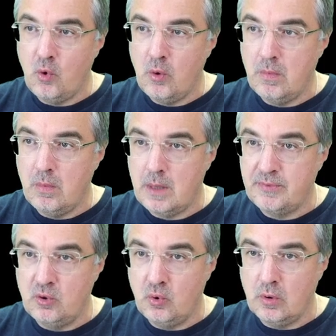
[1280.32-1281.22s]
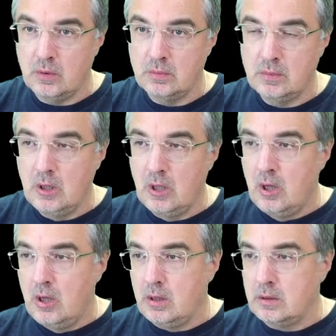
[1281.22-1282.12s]
ohm up to
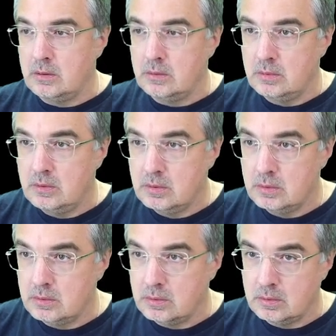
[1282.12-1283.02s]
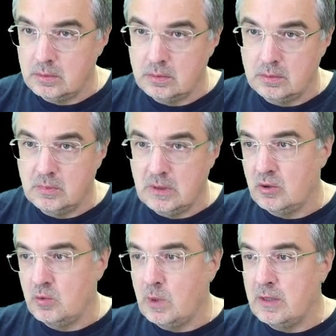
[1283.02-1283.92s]

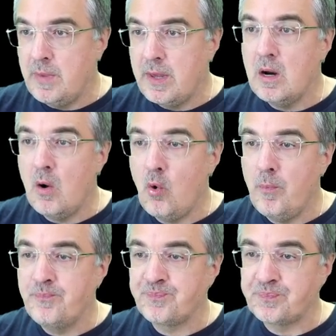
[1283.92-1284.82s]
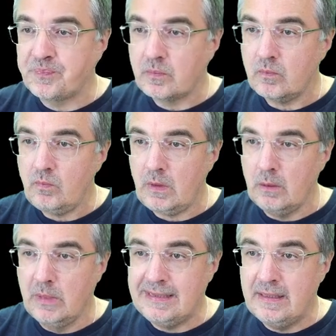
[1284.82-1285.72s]
about 1 mega ohm,
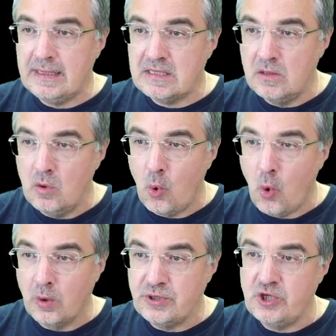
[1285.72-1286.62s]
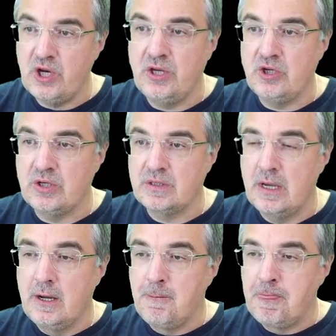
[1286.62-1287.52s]
but there is no
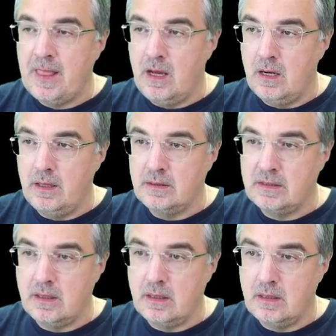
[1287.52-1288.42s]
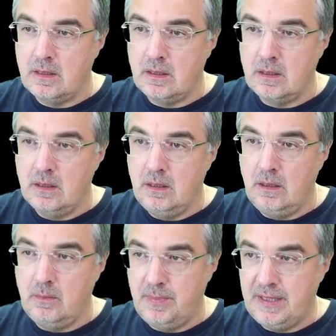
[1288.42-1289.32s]
changes in the
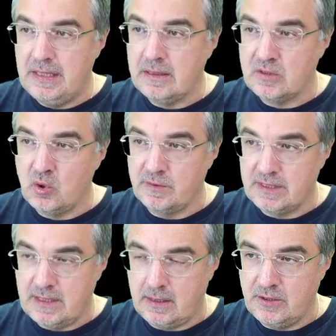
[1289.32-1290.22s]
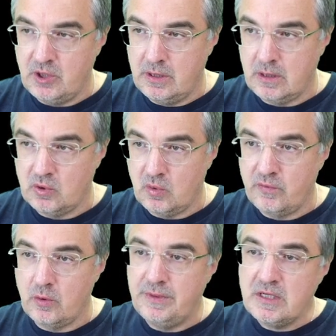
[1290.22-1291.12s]
impedance of the second channel. So
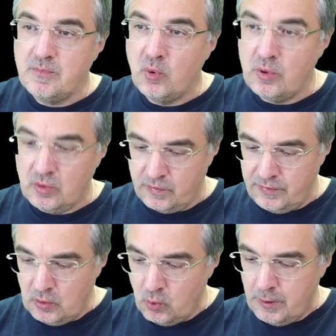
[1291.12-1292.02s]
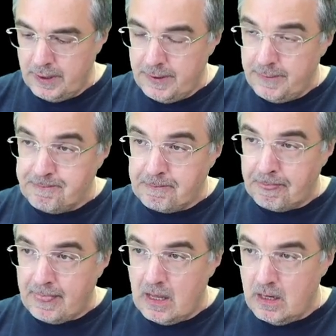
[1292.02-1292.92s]
from this point of view,
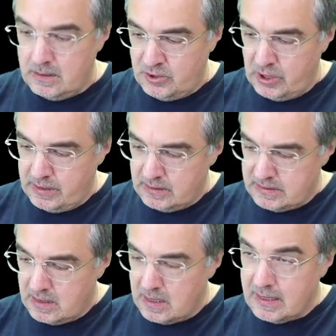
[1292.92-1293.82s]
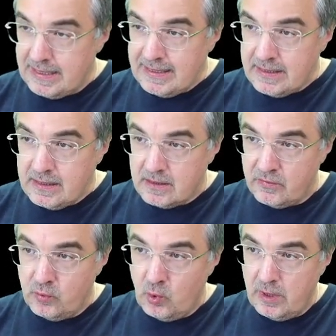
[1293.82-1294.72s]
channels are indeed
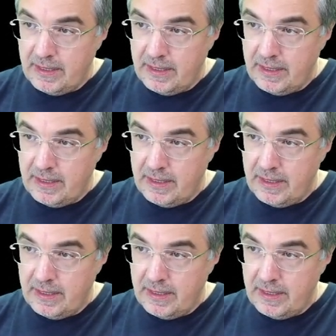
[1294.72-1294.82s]
fully